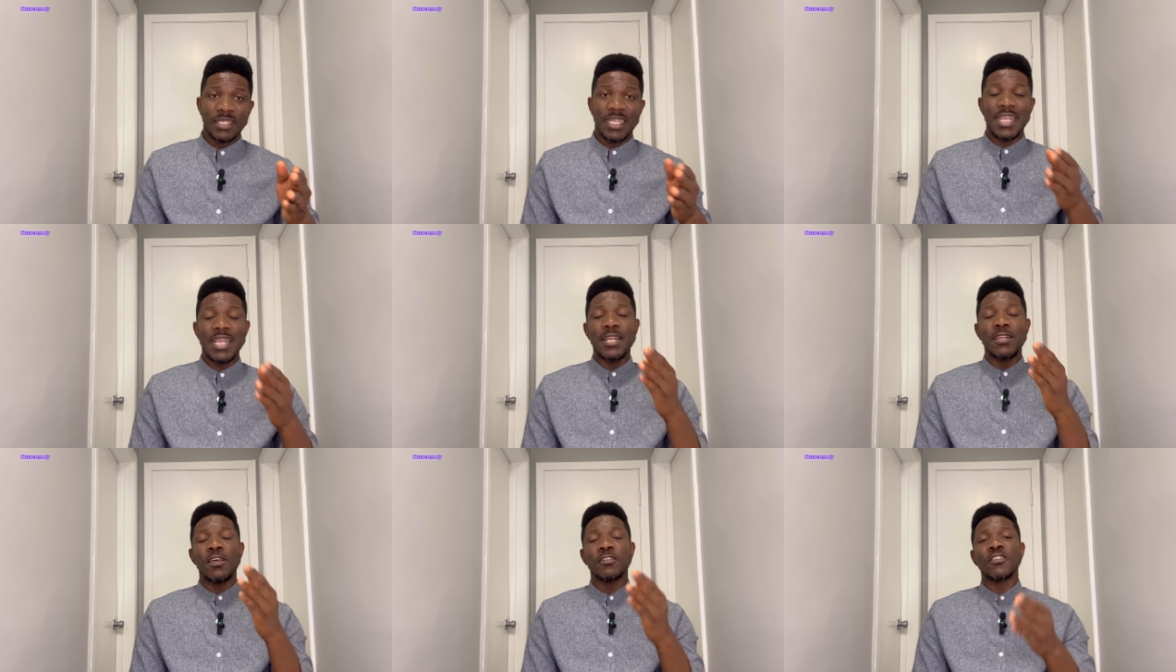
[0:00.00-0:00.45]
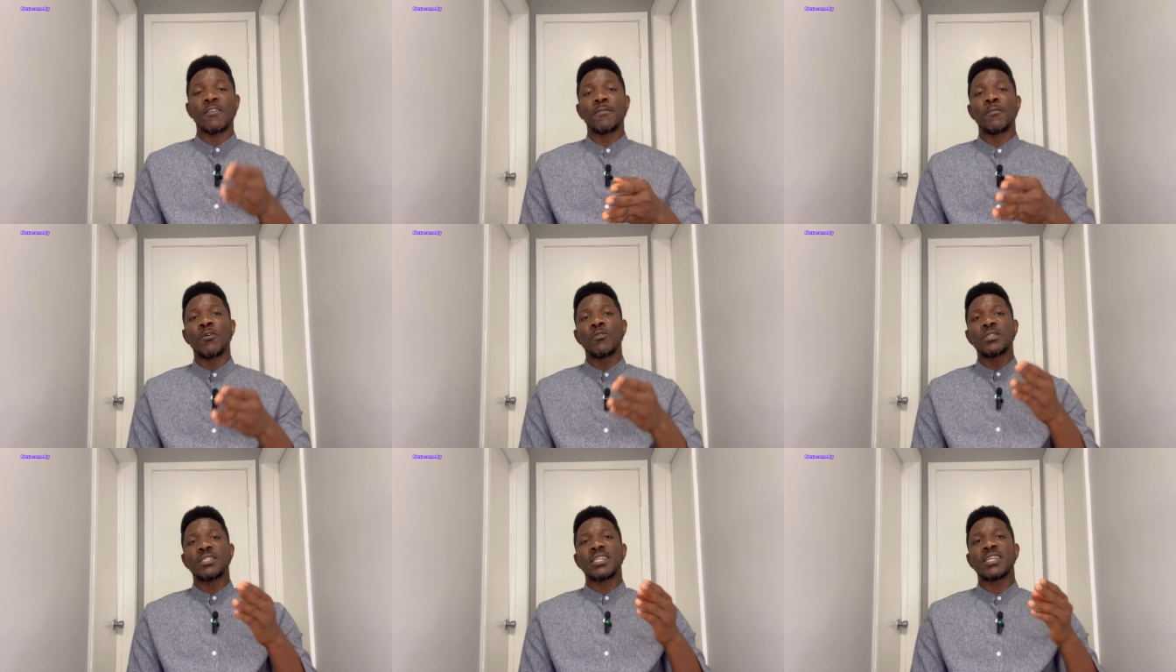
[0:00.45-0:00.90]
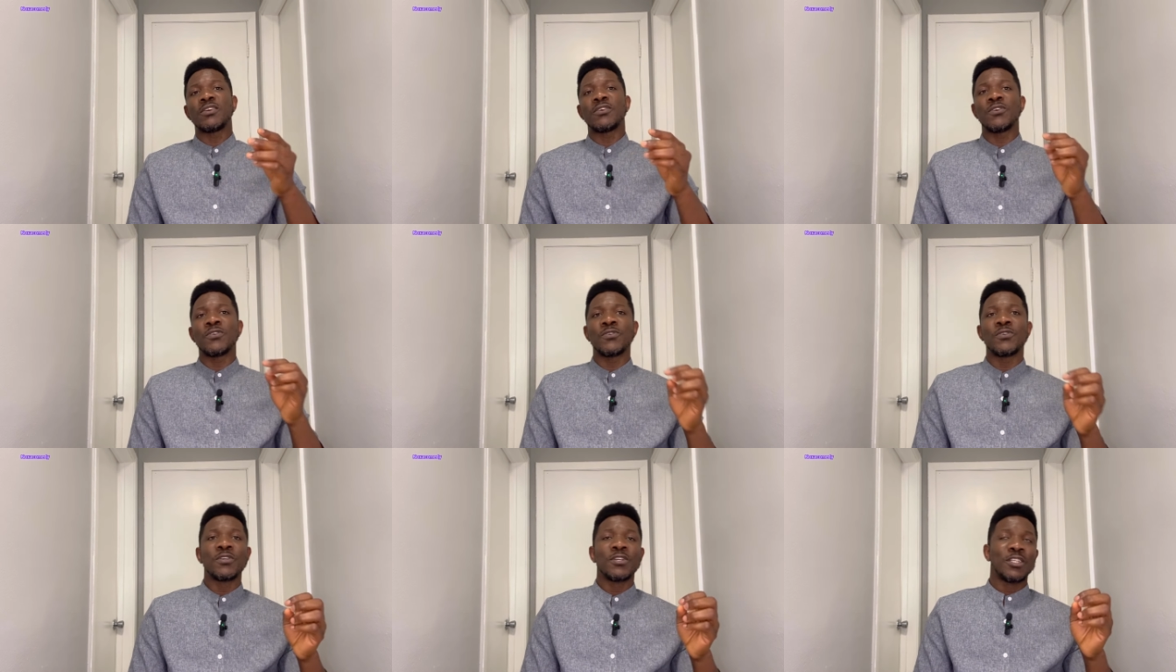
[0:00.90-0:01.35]
A lot of people will say,
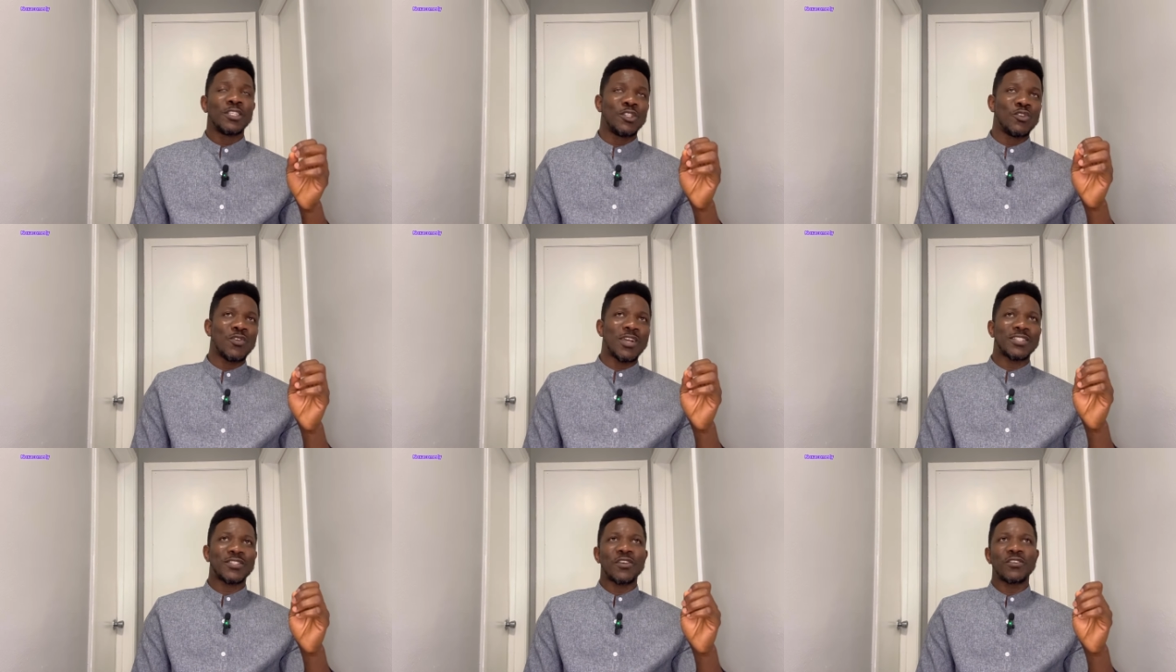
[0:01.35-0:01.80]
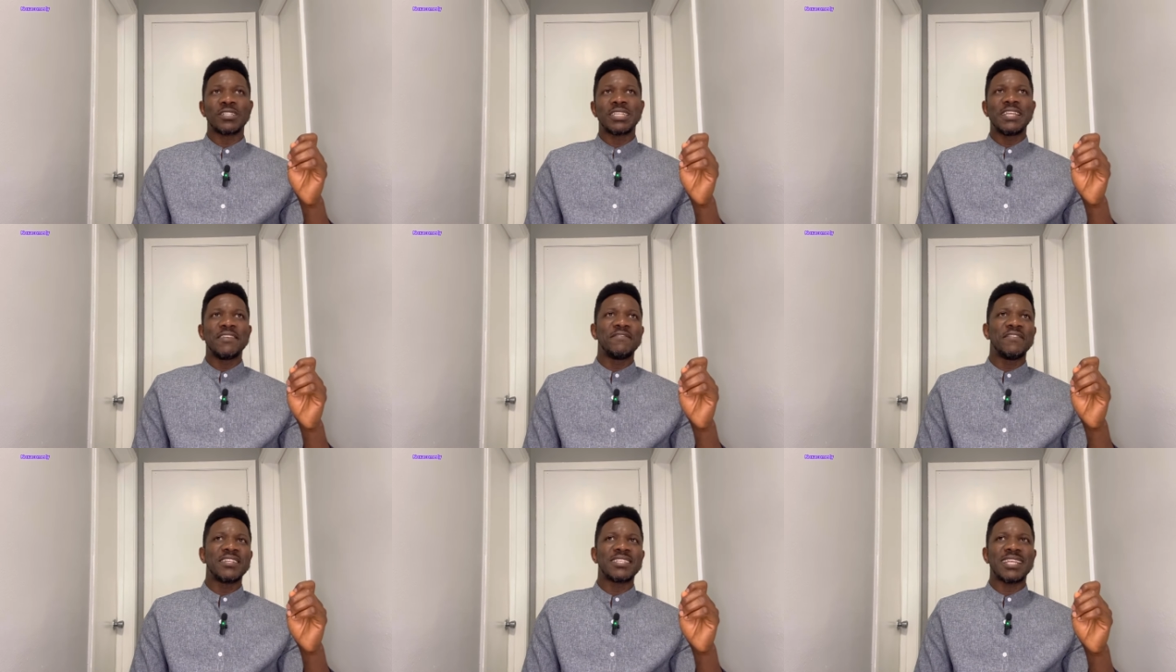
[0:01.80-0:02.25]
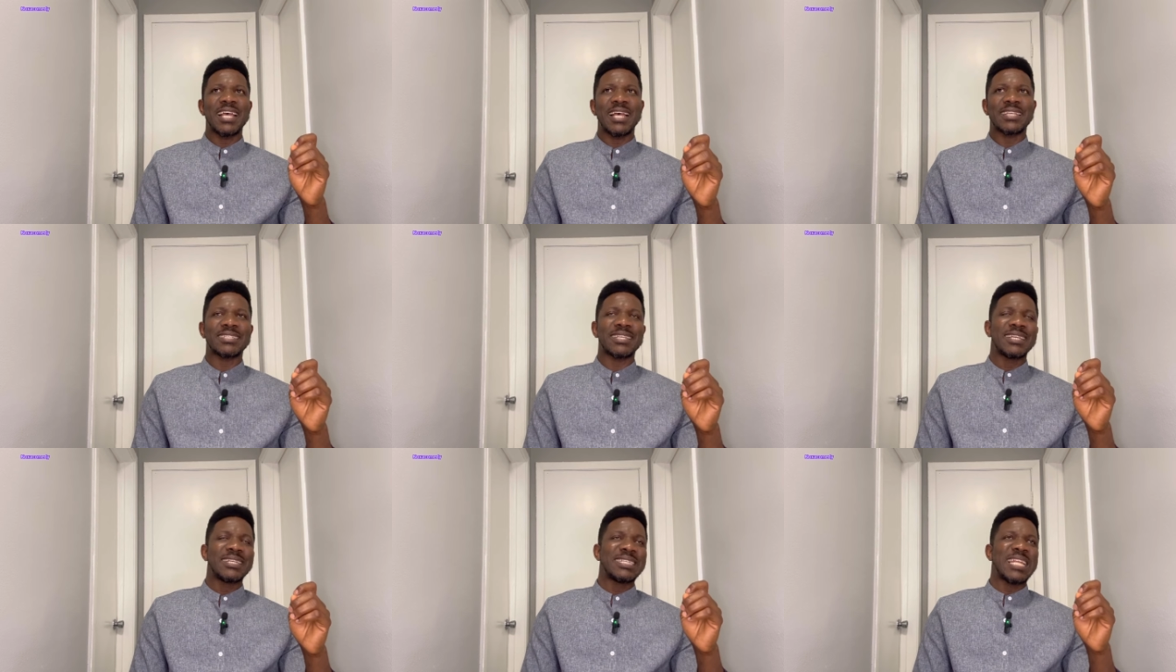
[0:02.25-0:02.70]
oh, US don't give
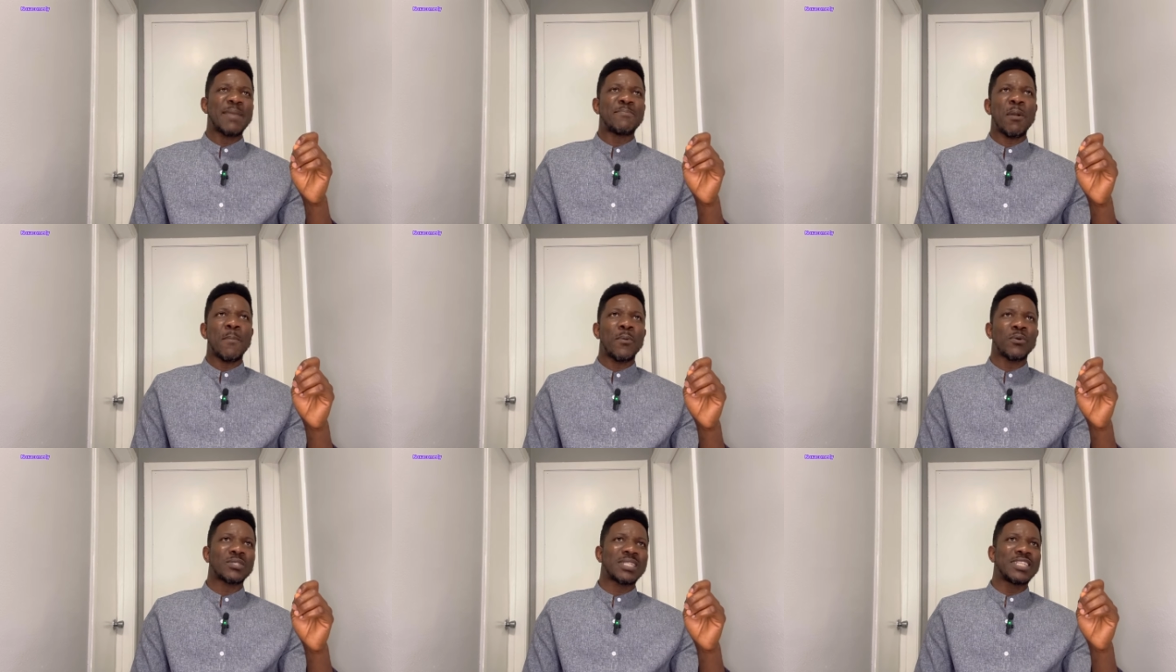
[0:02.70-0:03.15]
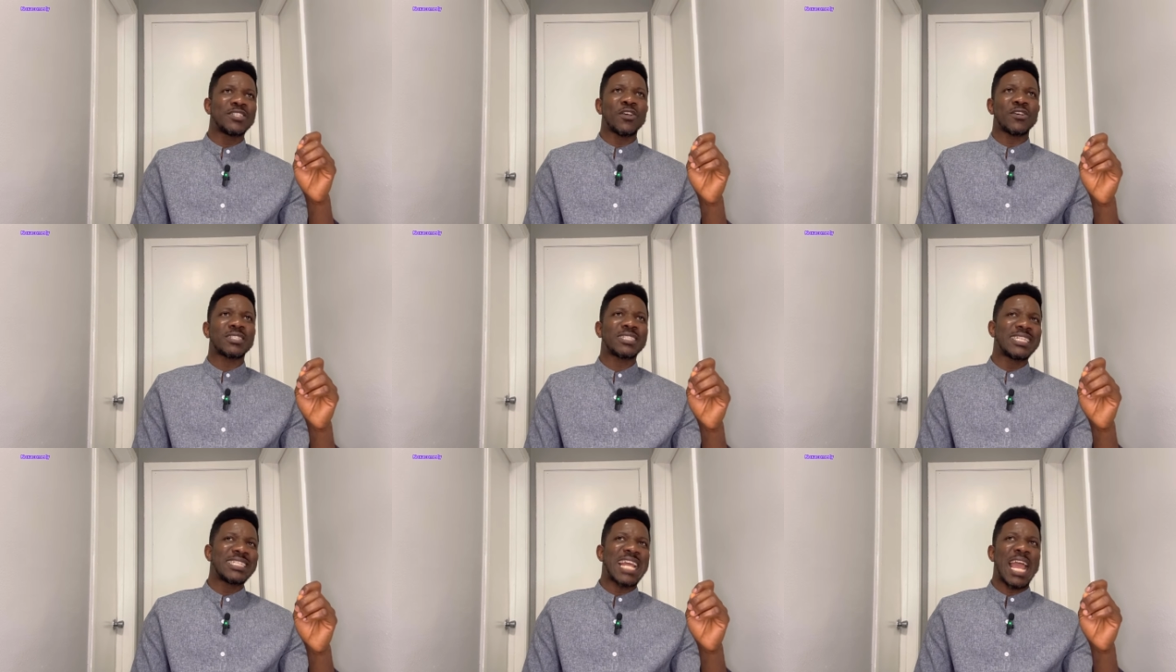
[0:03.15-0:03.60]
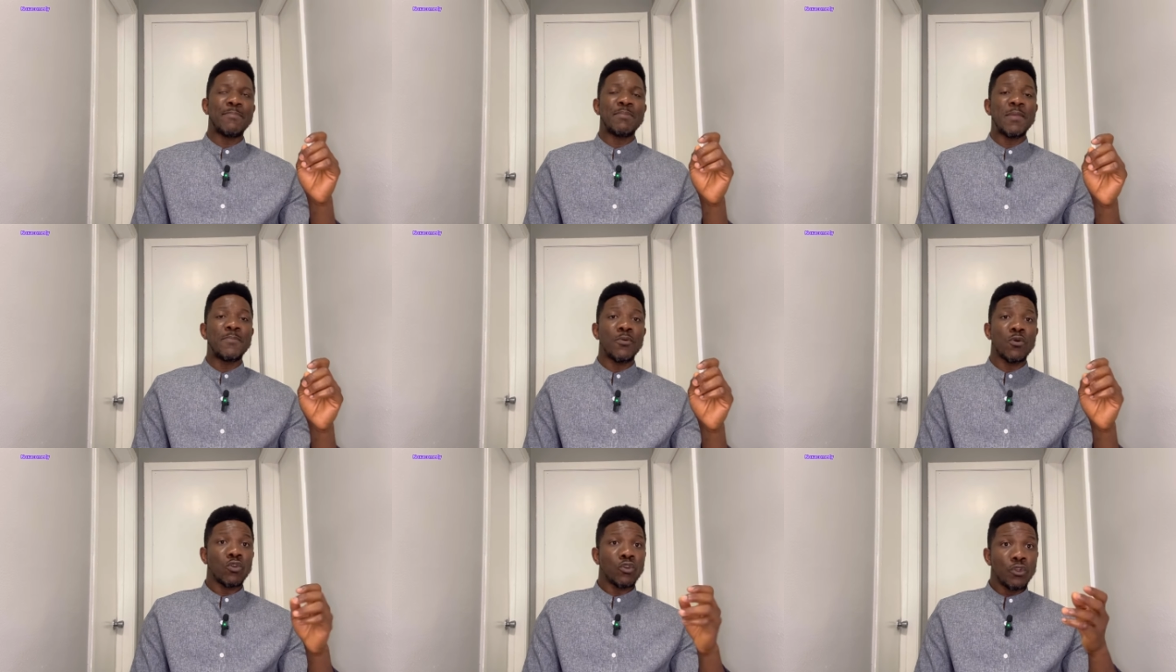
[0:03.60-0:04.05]
visas. They purposely just deny
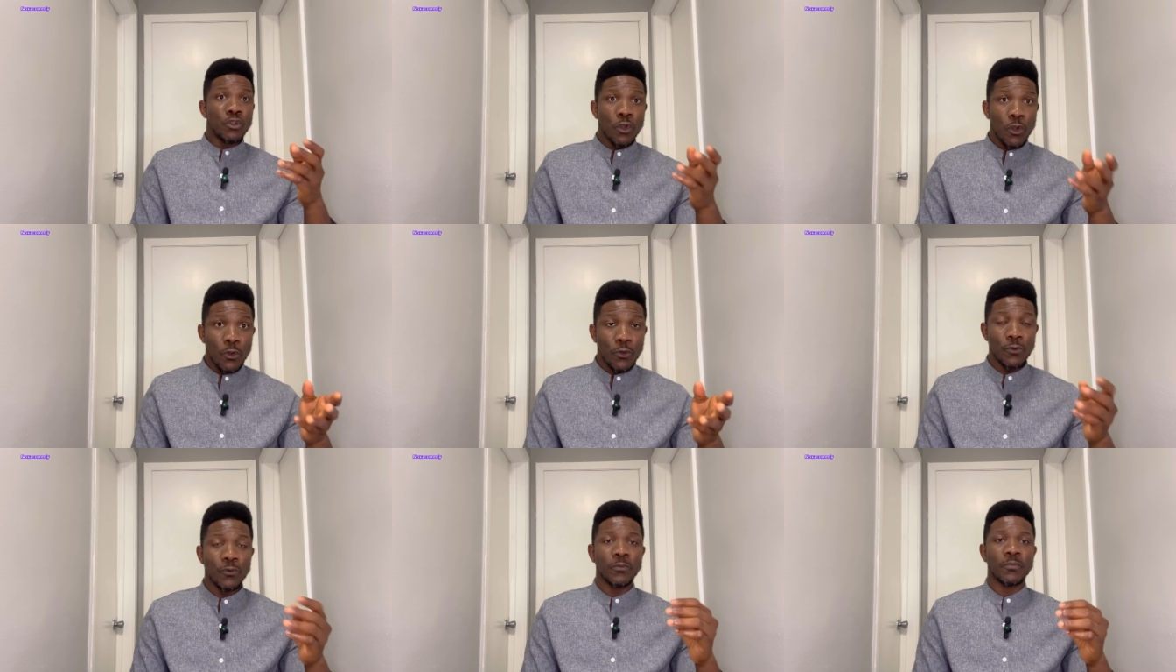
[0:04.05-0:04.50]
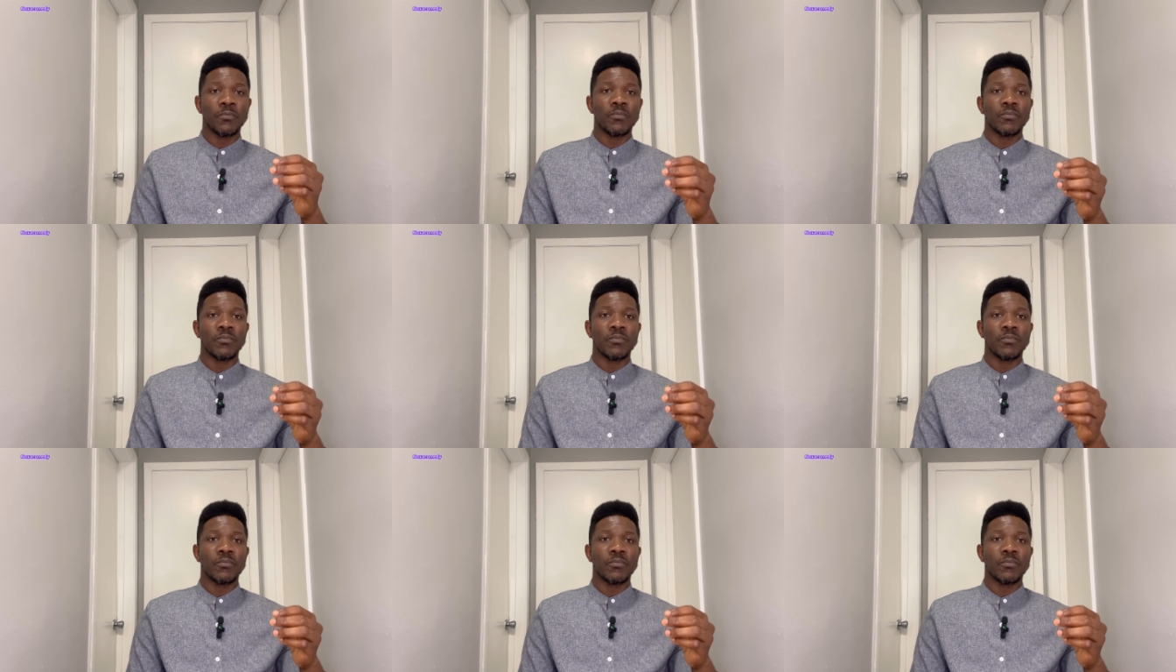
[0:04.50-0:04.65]
people. No.